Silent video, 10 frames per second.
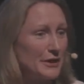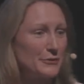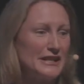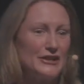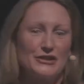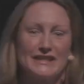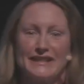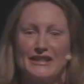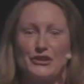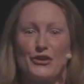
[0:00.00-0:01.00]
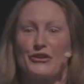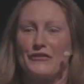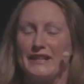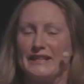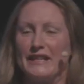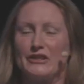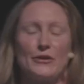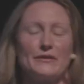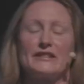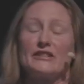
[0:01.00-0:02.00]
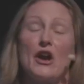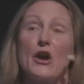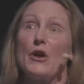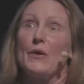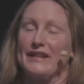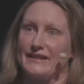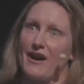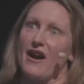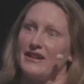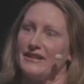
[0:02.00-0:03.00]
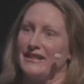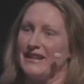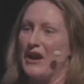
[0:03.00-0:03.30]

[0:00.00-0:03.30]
And it was interesting, the geography teacher, I was so excited